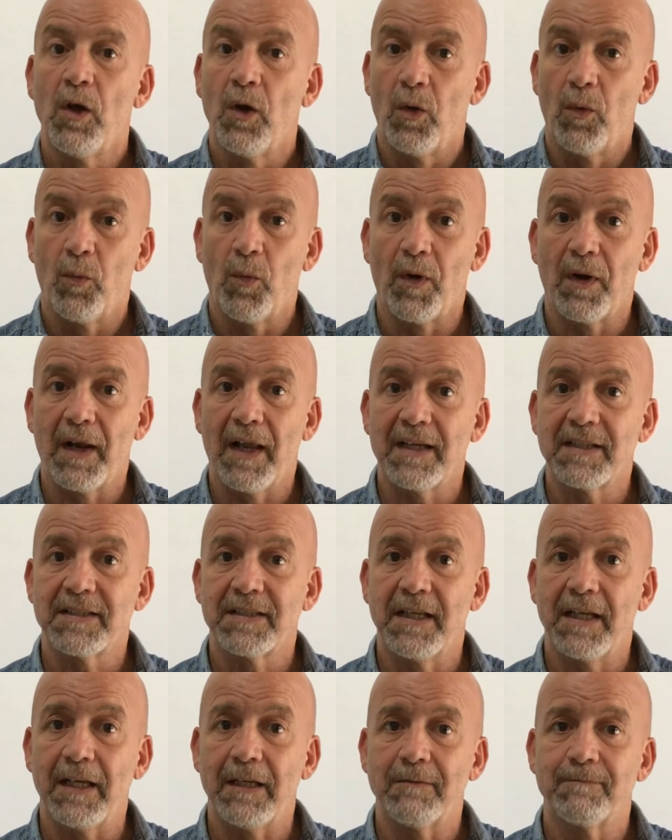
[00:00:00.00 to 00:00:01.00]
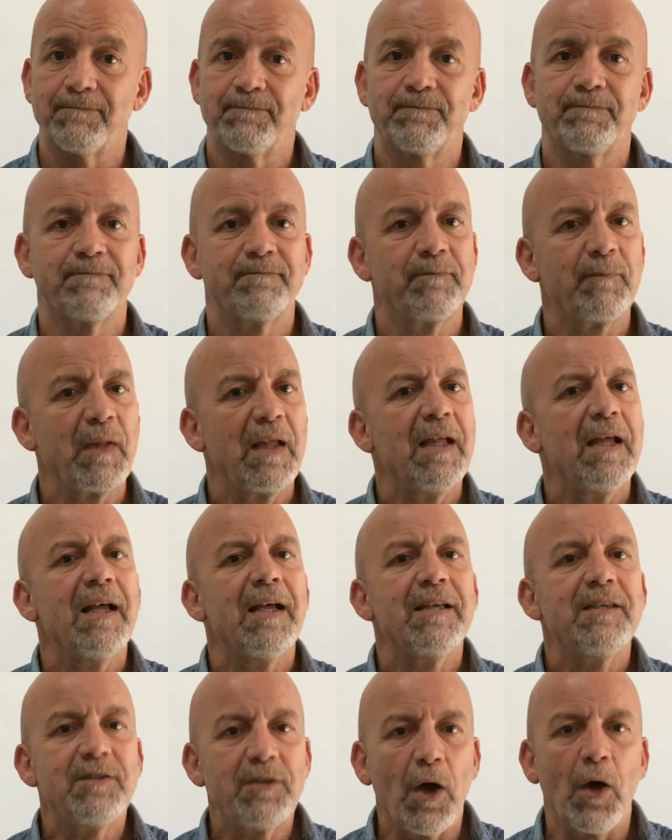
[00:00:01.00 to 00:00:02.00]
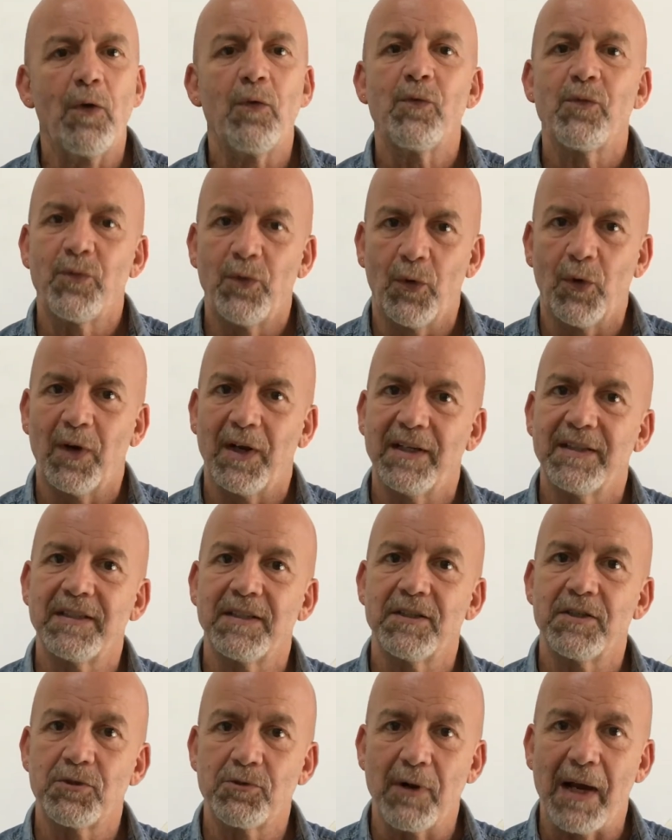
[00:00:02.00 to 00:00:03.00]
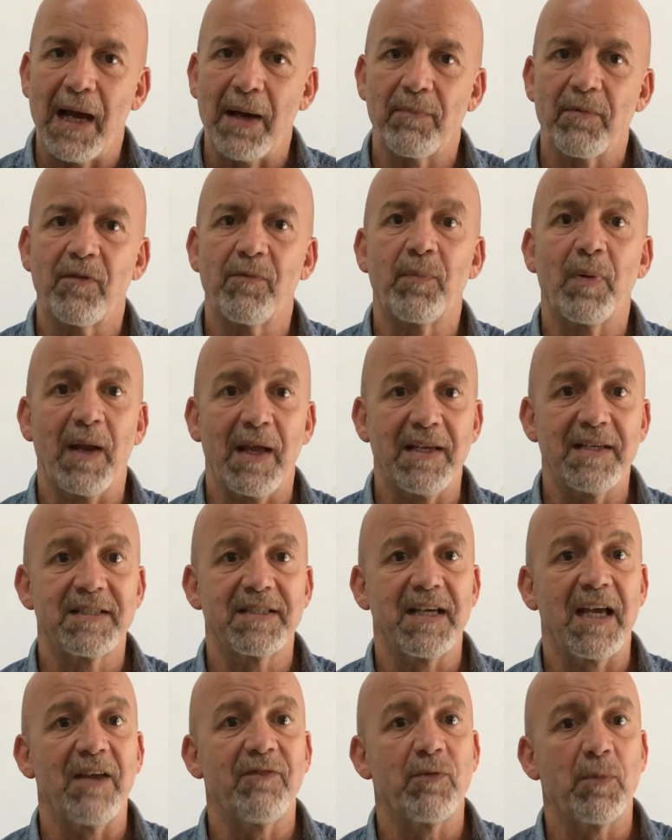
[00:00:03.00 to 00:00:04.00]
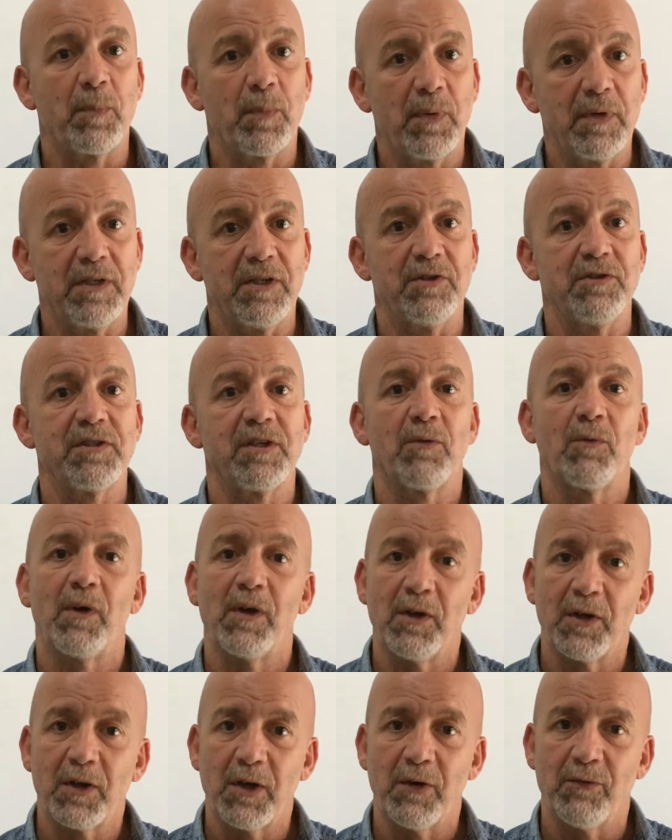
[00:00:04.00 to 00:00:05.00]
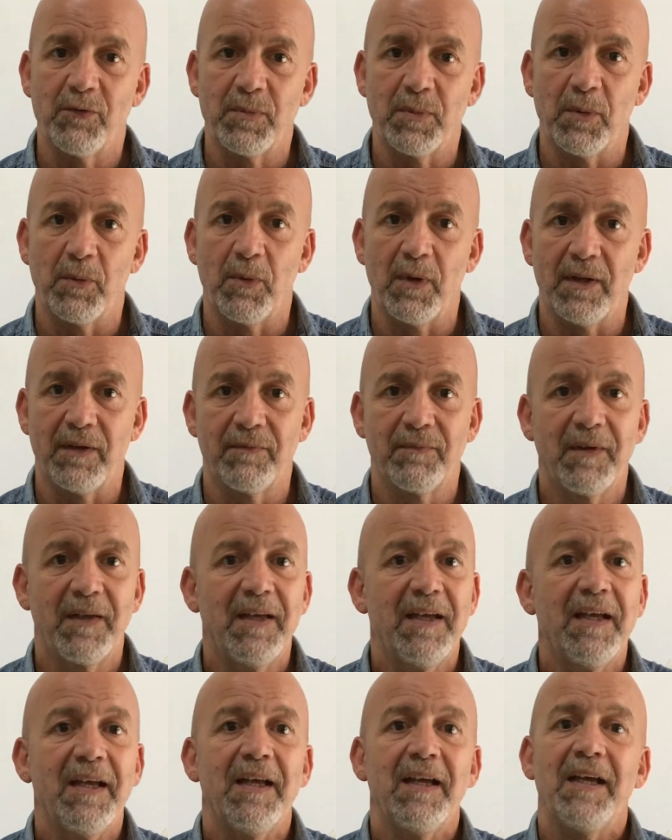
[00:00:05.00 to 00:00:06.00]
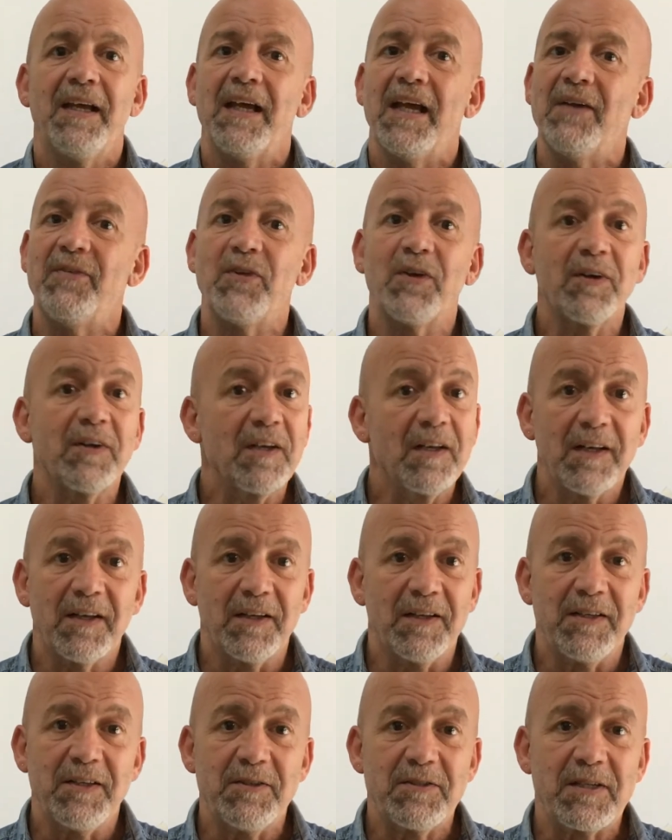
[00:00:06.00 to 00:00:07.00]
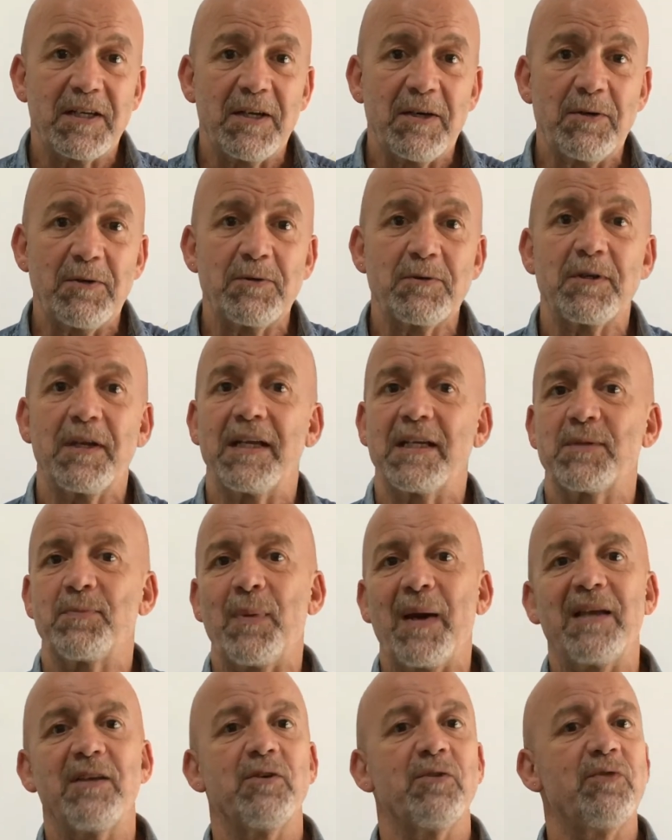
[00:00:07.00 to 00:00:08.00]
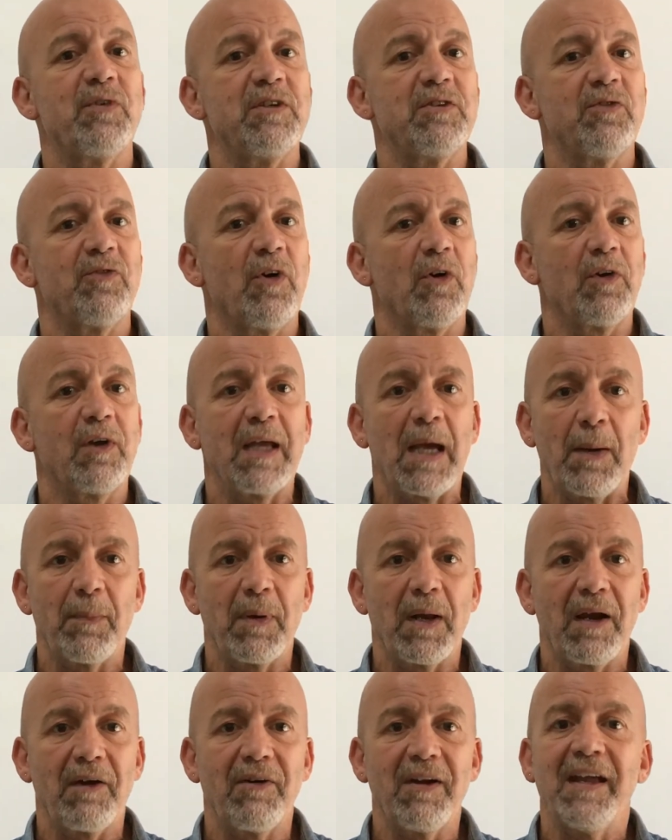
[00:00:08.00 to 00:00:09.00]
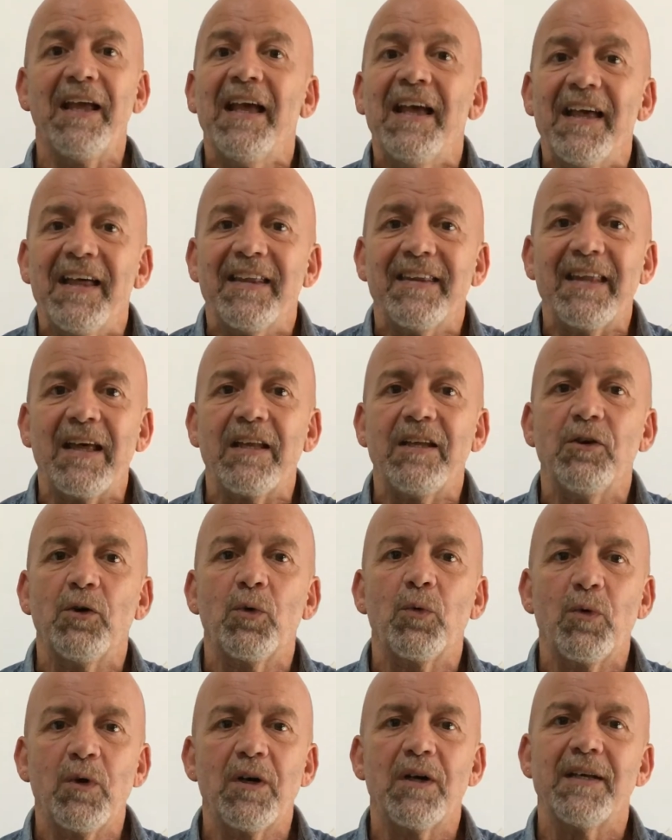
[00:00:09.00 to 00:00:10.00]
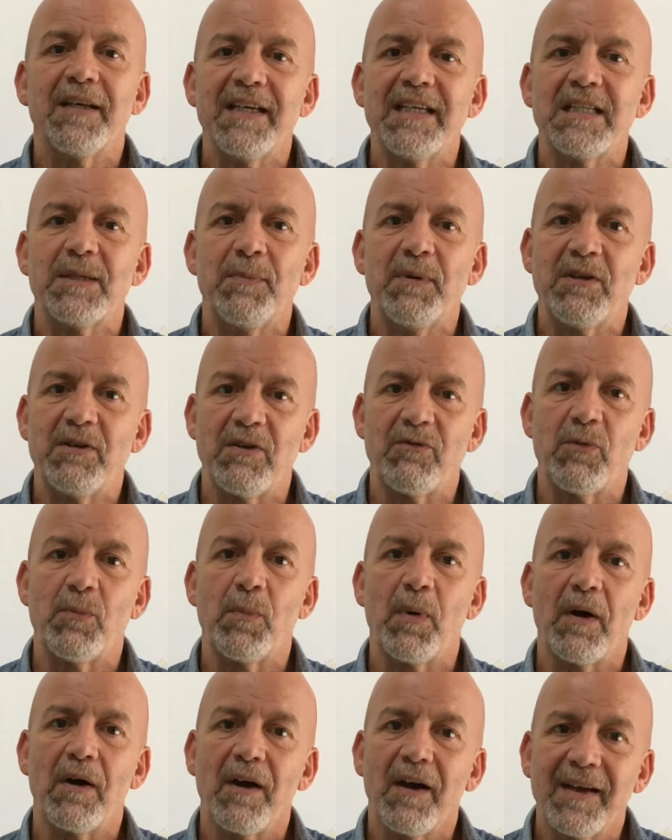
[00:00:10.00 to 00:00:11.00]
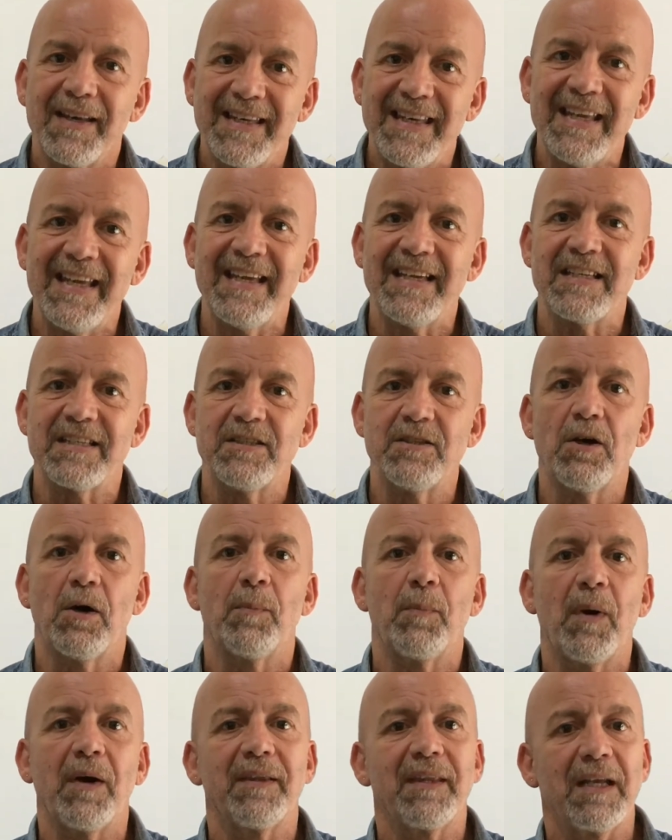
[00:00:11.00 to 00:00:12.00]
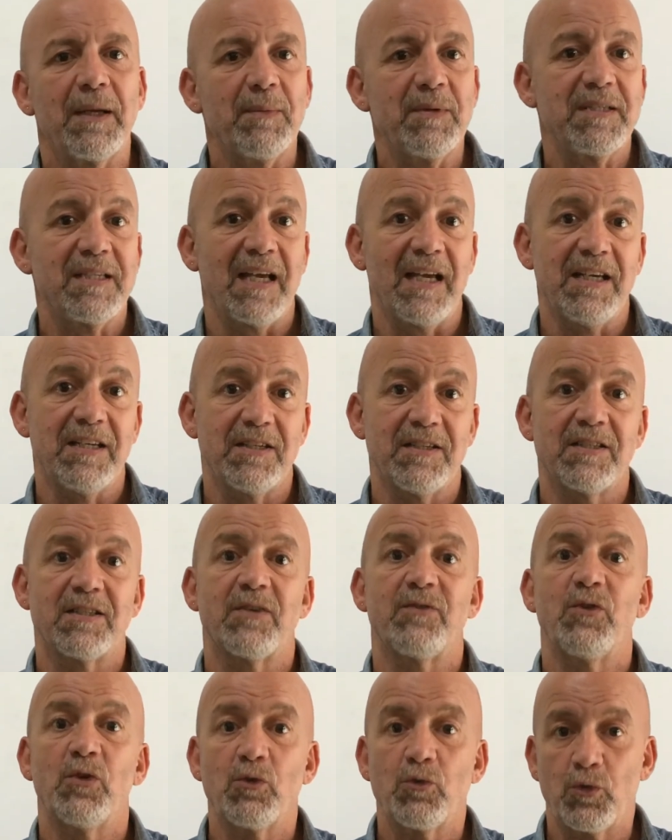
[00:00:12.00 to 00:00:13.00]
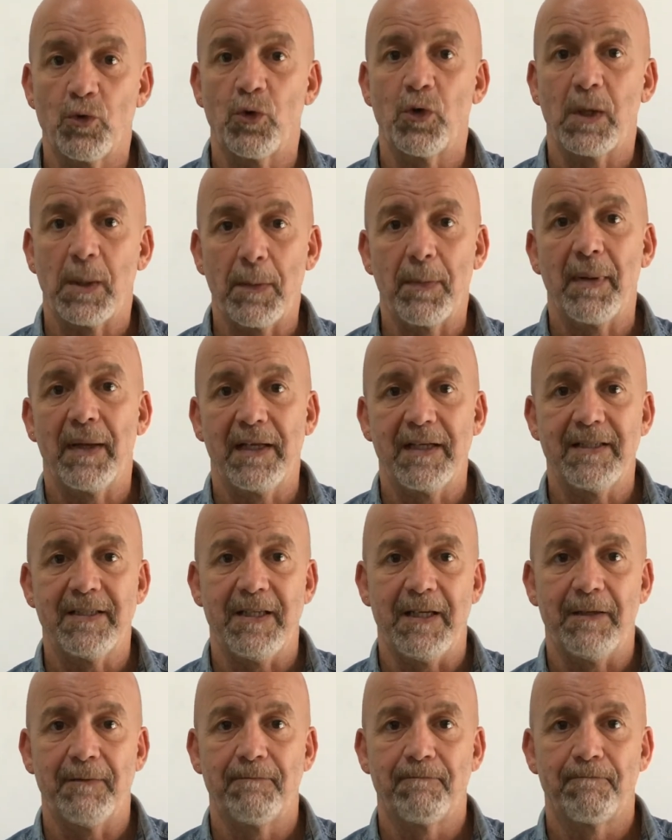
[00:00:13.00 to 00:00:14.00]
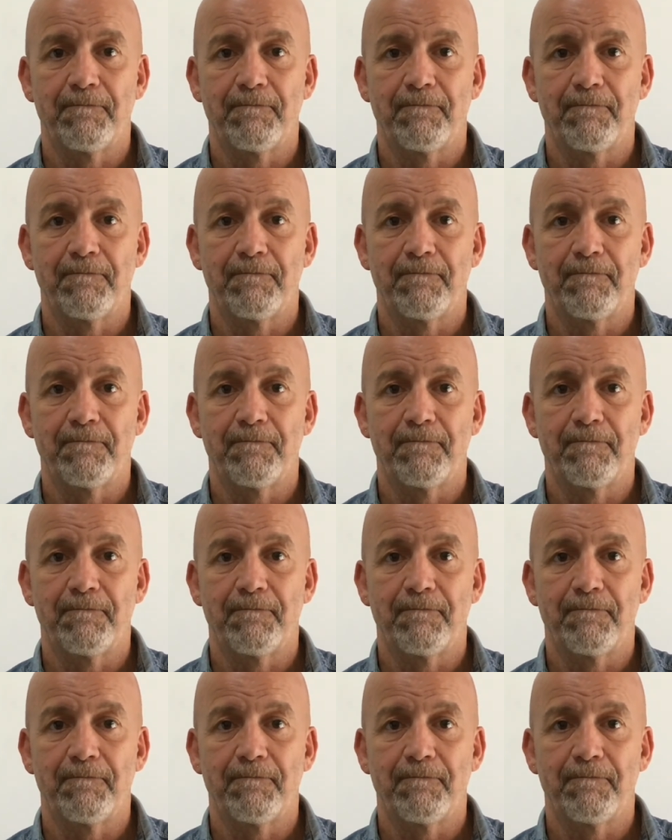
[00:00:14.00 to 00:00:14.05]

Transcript: One last thing. Don't fall into the trap of playing safe and producing what you're comfortable with. If you're going to learn new skills and expand your visual vocabulary, then your work needs to be driven by ideas, not by the limitations of your drawing ability.